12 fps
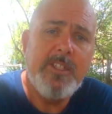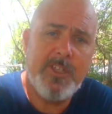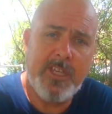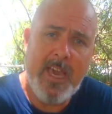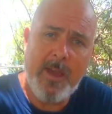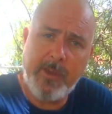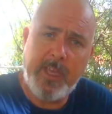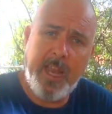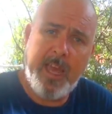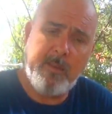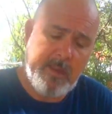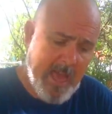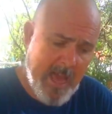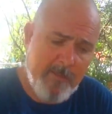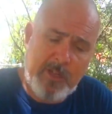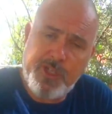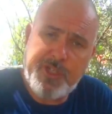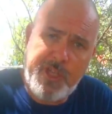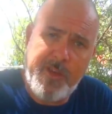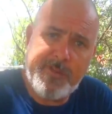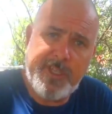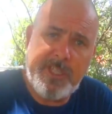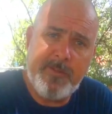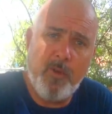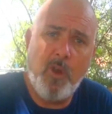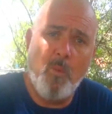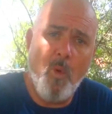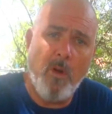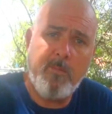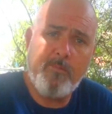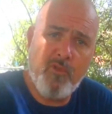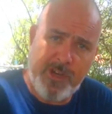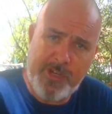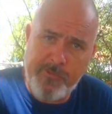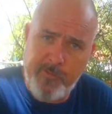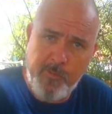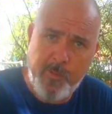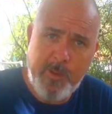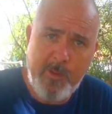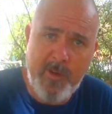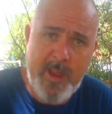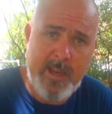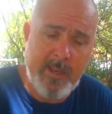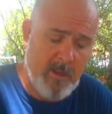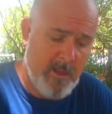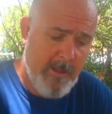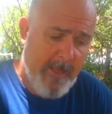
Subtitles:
to calculate how much surface interval and what pressure group we were in and